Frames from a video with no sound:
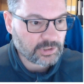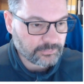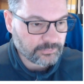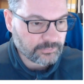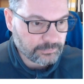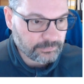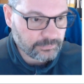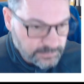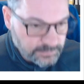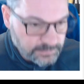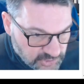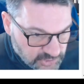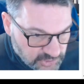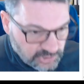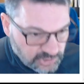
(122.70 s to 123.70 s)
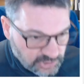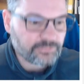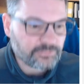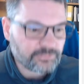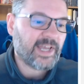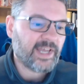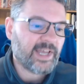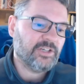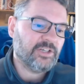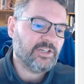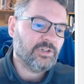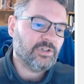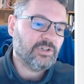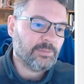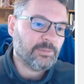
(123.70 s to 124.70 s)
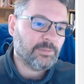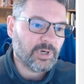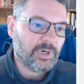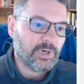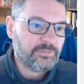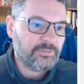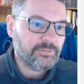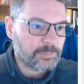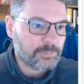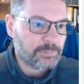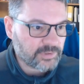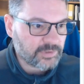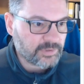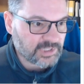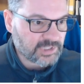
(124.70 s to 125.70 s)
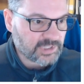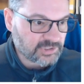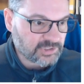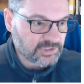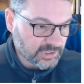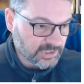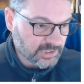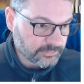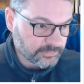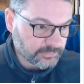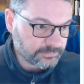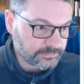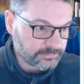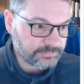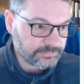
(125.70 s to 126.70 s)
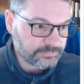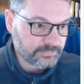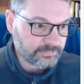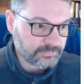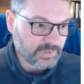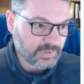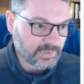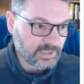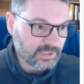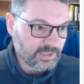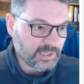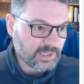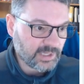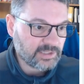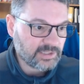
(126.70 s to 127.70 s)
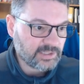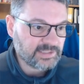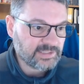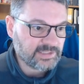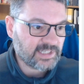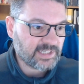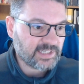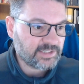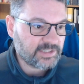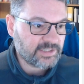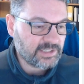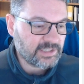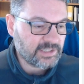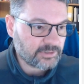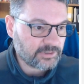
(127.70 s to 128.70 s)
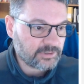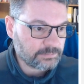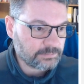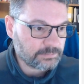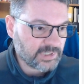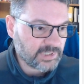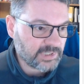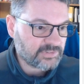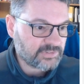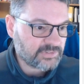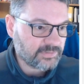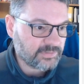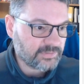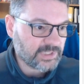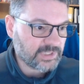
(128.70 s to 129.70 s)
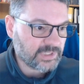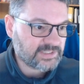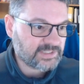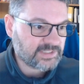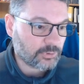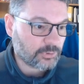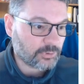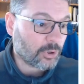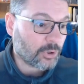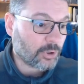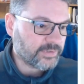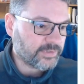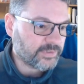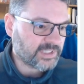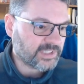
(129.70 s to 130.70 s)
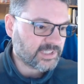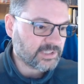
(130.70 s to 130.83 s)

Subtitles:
stuff added above profile stats itself. And inside here is this, or are the settings.